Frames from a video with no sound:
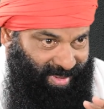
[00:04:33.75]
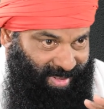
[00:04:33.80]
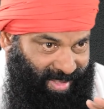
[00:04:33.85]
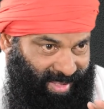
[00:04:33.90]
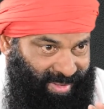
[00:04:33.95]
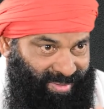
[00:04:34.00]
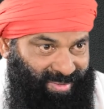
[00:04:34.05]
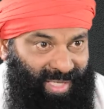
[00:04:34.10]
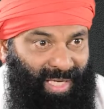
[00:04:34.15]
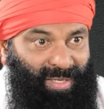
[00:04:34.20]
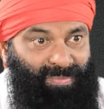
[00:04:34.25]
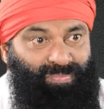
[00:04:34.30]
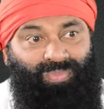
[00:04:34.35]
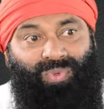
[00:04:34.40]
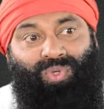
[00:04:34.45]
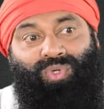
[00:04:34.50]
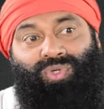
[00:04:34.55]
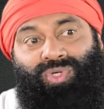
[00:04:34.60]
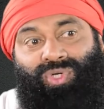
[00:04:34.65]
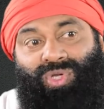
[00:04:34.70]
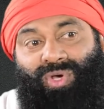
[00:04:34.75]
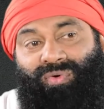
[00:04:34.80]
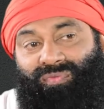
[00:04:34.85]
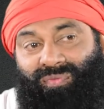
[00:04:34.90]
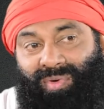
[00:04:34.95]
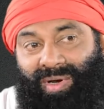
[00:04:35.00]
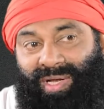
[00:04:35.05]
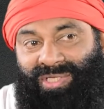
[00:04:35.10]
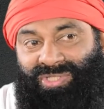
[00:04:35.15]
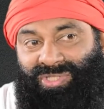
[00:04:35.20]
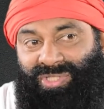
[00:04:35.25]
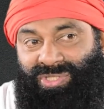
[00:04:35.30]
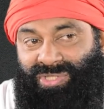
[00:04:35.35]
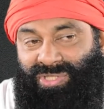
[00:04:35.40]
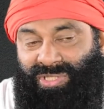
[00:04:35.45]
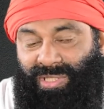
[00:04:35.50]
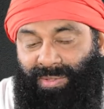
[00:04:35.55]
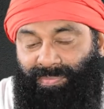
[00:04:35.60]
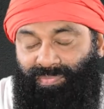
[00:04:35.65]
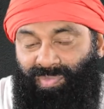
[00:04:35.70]
in that beauty of
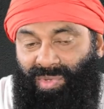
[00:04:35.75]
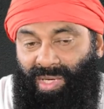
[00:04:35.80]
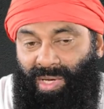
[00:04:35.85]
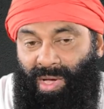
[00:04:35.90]
relationship.